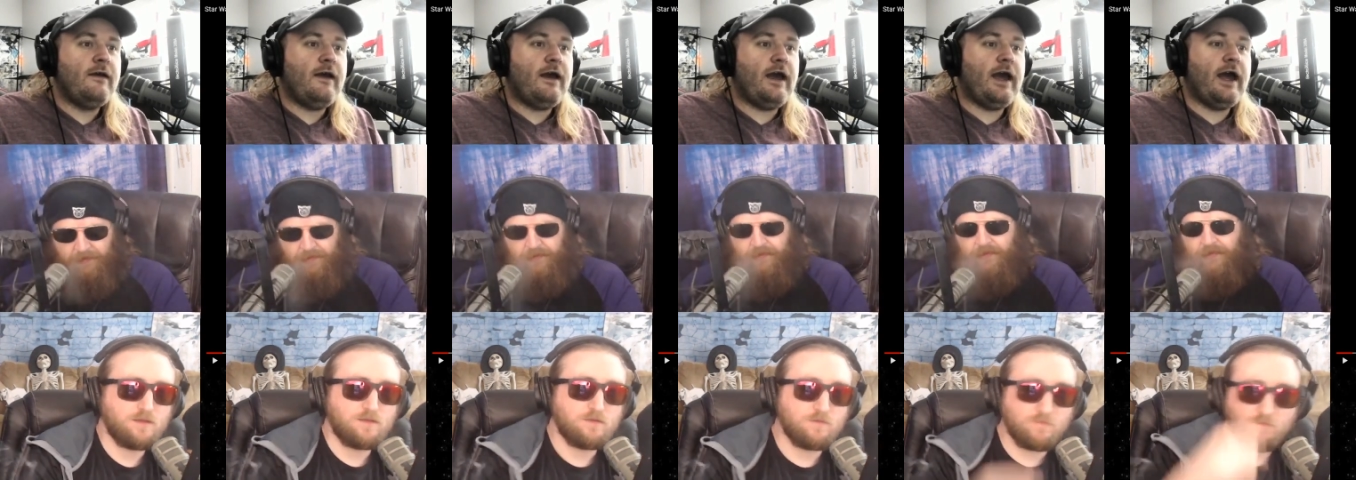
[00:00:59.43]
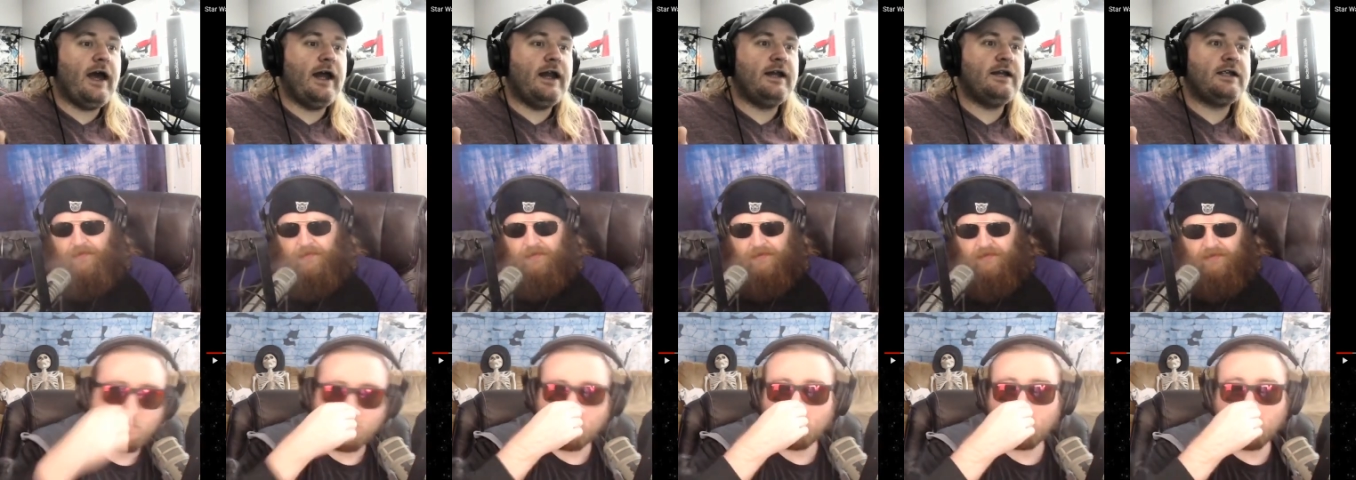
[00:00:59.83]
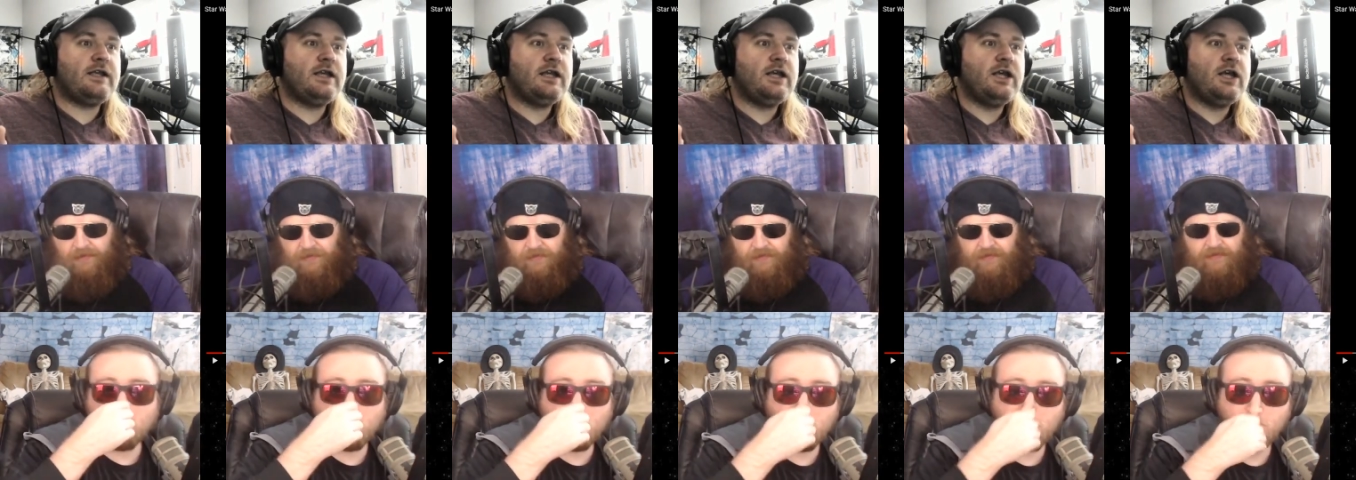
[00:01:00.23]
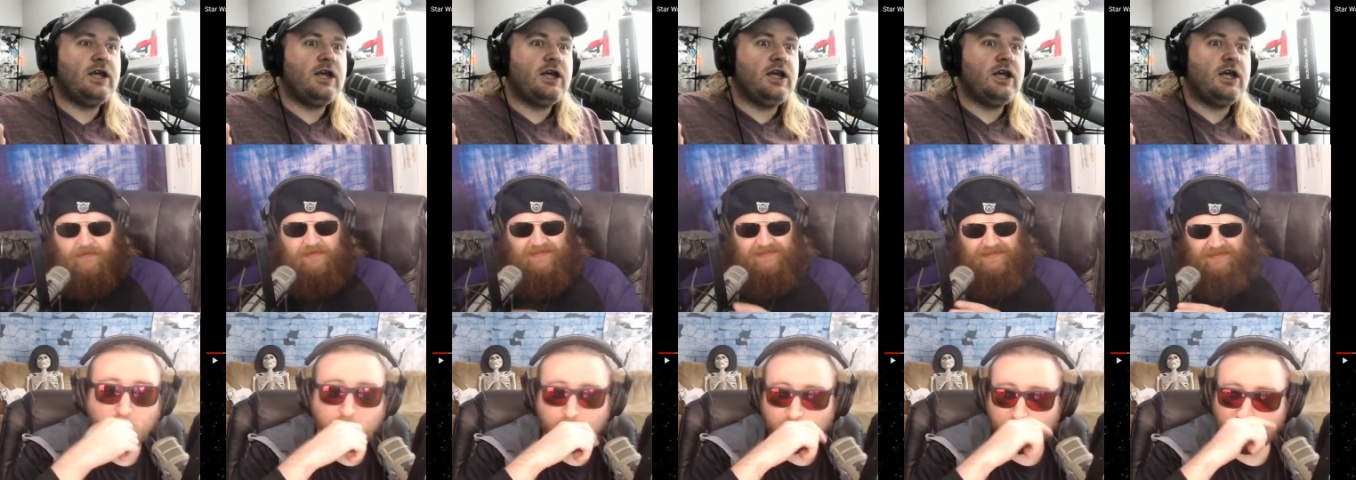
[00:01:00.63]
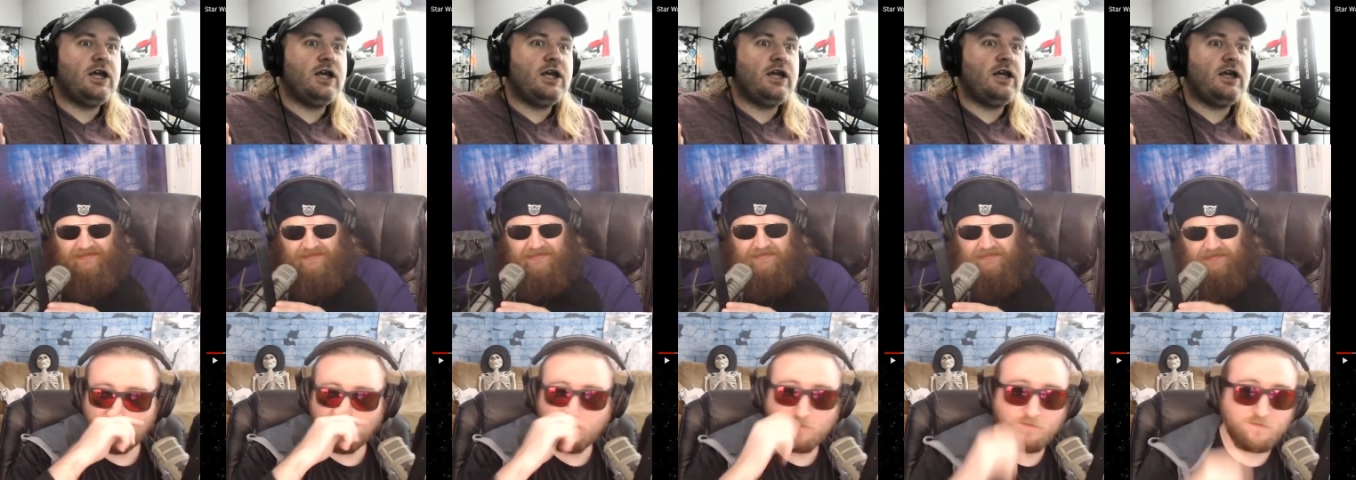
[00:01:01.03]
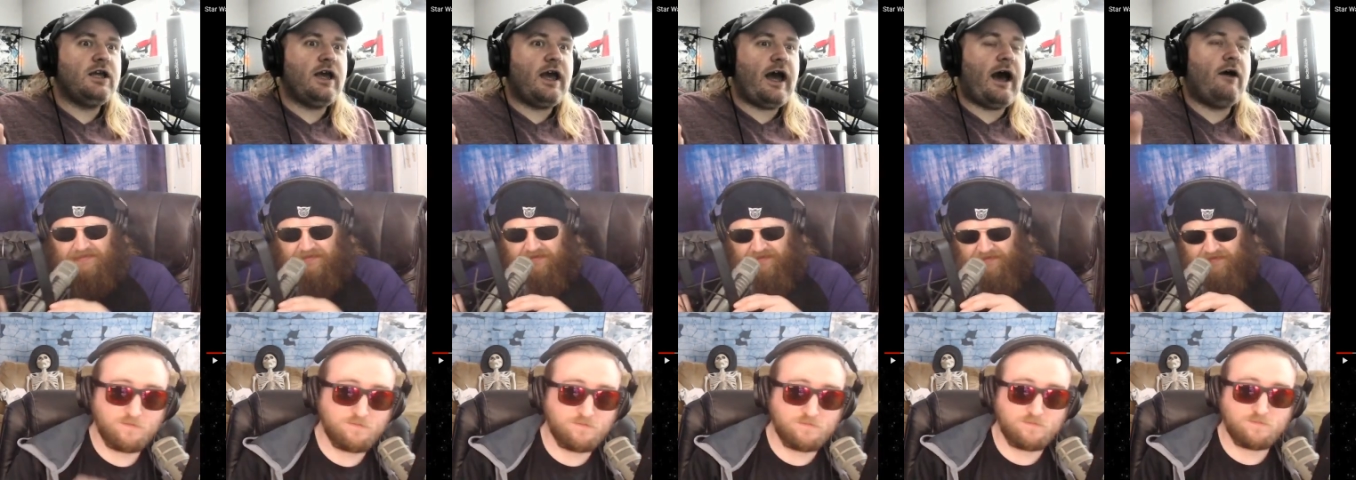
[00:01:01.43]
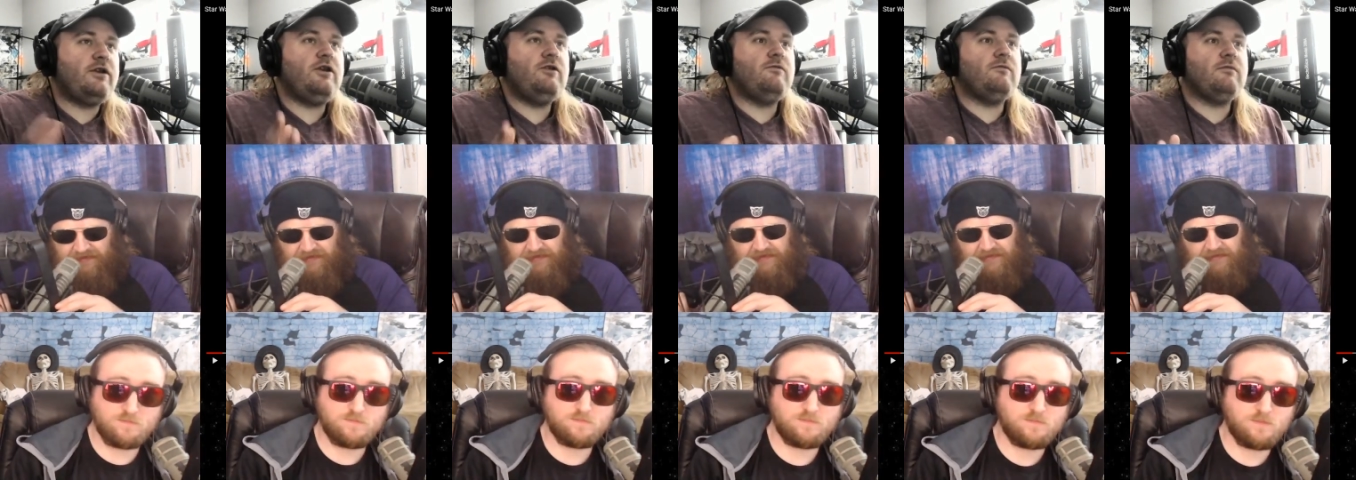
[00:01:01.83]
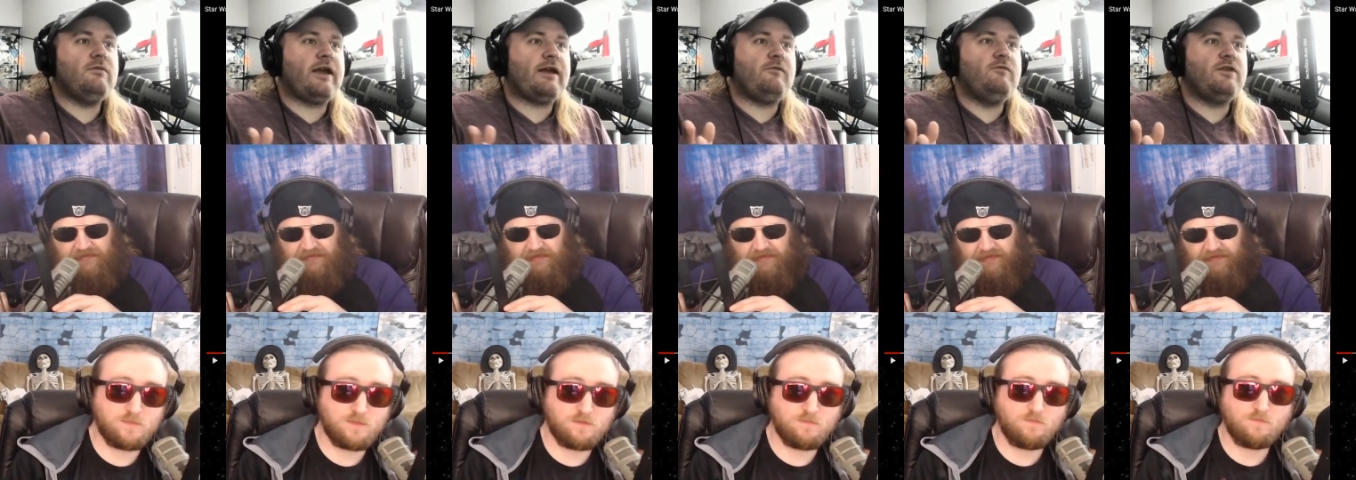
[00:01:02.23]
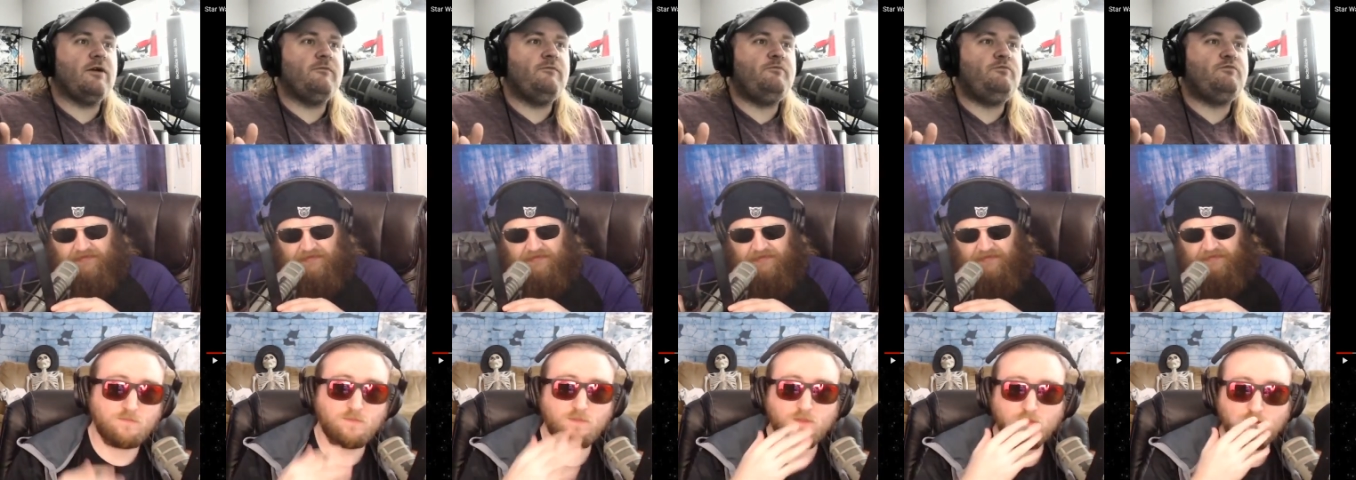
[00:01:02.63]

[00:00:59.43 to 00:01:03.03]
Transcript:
Speaker 1: And how do you like with a